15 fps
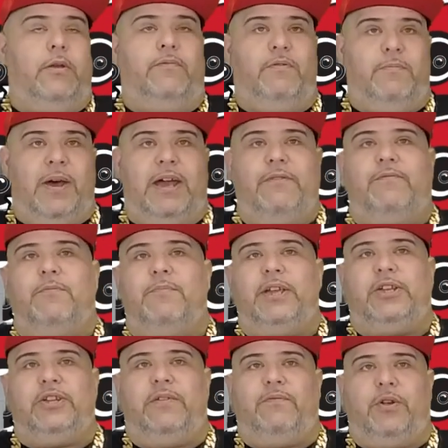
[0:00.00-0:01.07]
If you buy from
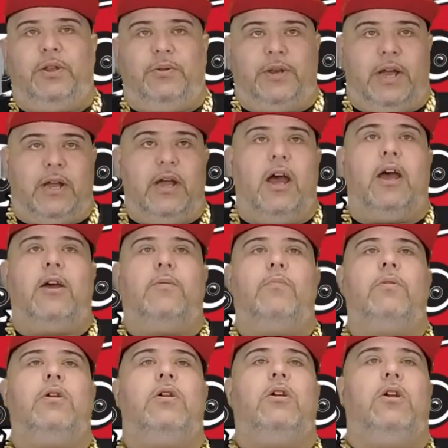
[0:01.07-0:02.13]

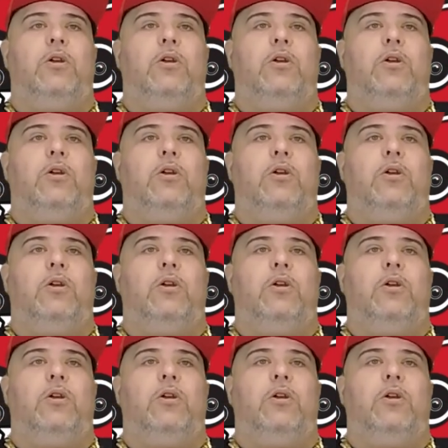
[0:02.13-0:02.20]
BigJeffAudio.com,